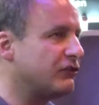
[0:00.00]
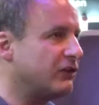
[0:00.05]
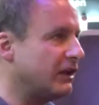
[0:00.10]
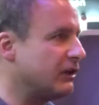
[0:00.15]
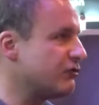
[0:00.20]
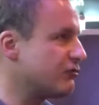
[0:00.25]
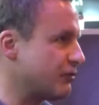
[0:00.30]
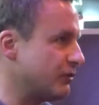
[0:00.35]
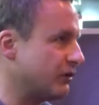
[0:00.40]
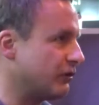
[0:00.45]

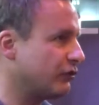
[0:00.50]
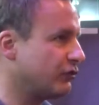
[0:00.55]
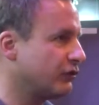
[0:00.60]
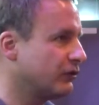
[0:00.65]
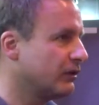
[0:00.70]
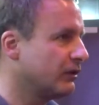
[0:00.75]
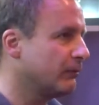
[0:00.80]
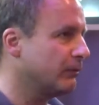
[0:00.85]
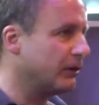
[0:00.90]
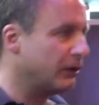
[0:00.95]

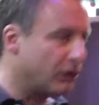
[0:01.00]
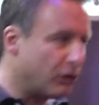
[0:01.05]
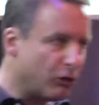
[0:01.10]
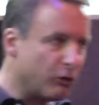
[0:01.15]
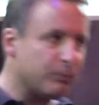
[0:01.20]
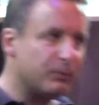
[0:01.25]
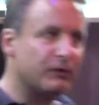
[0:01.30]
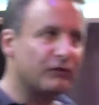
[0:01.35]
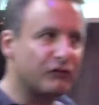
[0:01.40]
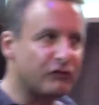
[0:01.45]
dangerous. But
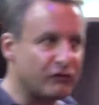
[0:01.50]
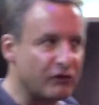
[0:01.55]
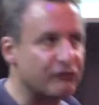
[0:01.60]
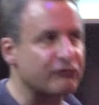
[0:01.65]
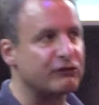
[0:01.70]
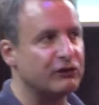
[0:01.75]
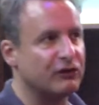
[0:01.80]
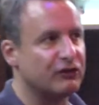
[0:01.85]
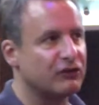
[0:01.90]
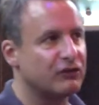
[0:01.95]
hope is
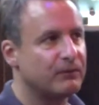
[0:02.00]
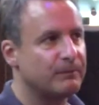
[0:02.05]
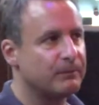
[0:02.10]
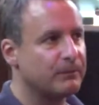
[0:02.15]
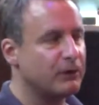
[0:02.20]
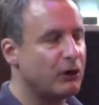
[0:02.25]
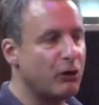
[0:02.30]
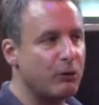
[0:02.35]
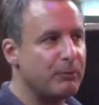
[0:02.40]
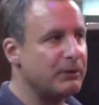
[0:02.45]
different.
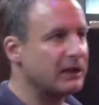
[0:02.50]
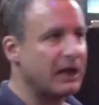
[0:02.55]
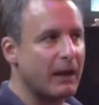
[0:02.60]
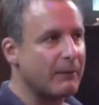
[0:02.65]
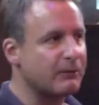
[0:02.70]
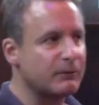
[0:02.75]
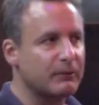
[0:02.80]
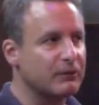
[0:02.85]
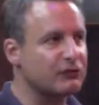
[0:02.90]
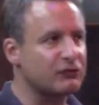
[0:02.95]
Hope and
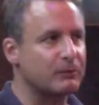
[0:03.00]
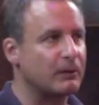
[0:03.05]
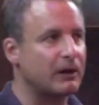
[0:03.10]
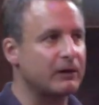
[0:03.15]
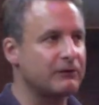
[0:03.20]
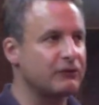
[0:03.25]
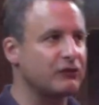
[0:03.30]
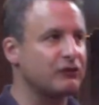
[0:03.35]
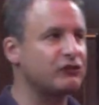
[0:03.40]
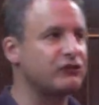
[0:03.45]
optimism
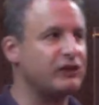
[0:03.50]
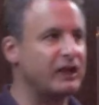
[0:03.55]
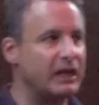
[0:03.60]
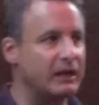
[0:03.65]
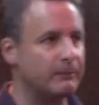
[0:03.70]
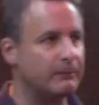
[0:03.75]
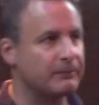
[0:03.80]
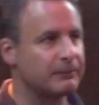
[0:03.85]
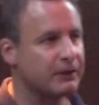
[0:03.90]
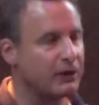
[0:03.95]
aren't the
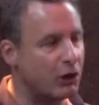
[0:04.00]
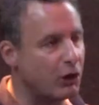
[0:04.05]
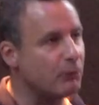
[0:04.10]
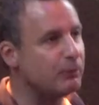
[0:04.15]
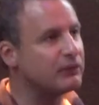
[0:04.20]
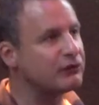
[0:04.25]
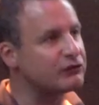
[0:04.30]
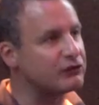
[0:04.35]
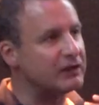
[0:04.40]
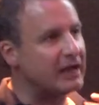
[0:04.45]
same.
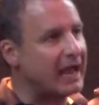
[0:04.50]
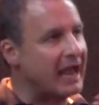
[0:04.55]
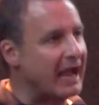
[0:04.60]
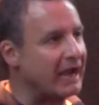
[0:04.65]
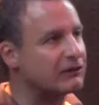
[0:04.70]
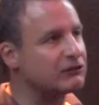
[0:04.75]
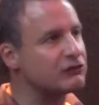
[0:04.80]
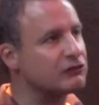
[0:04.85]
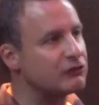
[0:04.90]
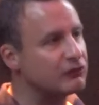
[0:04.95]
Hope is an
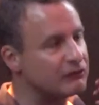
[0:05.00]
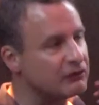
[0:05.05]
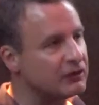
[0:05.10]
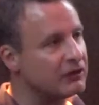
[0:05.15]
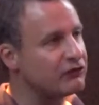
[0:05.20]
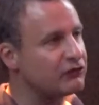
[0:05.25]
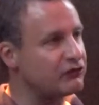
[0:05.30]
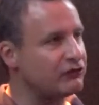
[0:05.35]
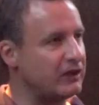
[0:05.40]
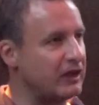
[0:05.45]
active
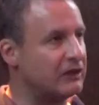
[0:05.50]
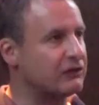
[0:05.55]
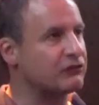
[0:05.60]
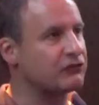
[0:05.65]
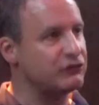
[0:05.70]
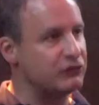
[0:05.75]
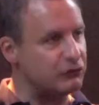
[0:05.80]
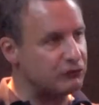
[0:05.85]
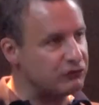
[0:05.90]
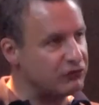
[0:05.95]

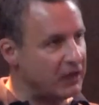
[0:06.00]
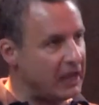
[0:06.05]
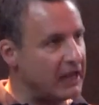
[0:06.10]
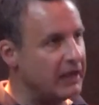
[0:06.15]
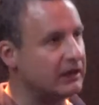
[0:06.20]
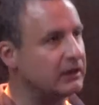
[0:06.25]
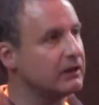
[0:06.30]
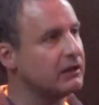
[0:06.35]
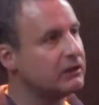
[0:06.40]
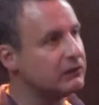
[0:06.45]
stance you
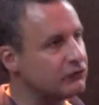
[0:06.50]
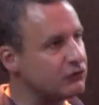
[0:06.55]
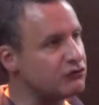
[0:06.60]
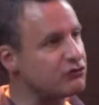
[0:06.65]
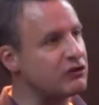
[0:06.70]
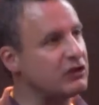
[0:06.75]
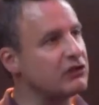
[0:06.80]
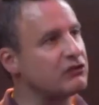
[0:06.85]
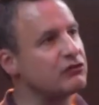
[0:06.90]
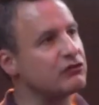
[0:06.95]
take to
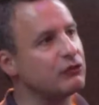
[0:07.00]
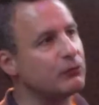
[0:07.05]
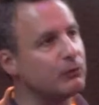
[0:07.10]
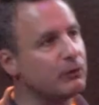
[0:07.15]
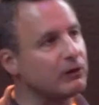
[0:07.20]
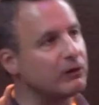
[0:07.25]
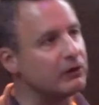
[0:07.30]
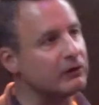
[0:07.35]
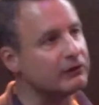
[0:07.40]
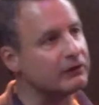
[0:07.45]
change the
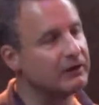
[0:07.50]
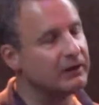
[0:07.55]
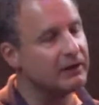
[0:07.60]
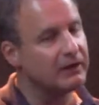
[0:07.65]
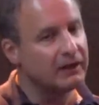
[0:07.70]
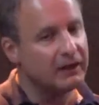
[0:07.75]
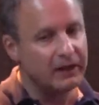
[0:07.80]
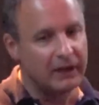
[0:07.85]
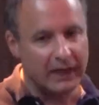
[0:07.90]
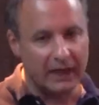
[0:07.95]
world.
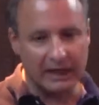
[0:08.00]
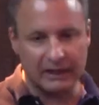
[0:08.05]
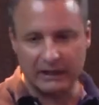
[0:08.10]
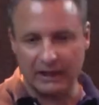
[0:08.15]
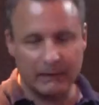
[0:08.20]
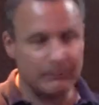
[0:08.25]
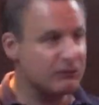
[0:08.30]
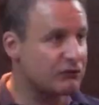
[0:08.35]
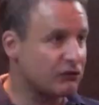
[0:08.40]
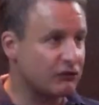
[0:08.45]
And
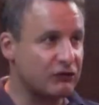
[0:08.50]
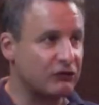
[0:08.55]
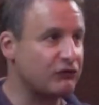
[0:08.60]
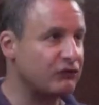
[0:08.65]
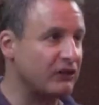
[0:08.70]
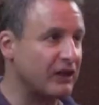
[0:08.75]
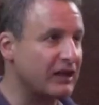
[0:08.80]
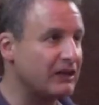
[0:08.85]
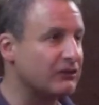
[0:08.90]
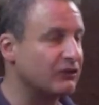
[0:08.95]
I'm just a
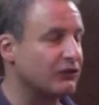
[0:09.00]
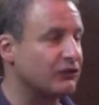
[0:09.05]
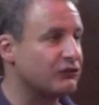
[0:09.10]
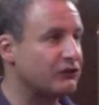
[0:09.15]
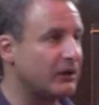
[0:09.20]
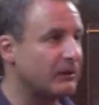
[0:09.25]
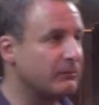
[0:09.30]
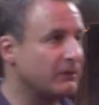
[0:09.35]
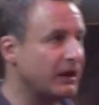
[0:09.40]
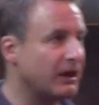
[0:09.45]

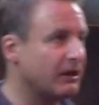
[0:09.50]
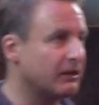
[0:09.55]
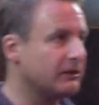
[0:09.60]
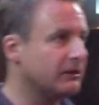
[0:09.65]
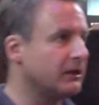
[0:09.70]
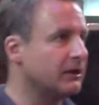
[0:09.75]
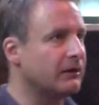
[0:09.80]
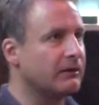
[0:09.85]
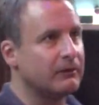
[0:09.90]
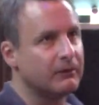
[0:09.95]
scientist. I'm not,
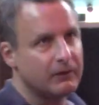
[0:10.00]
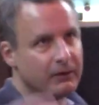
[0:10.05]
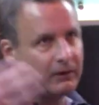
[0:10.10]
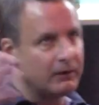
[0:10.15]
you know,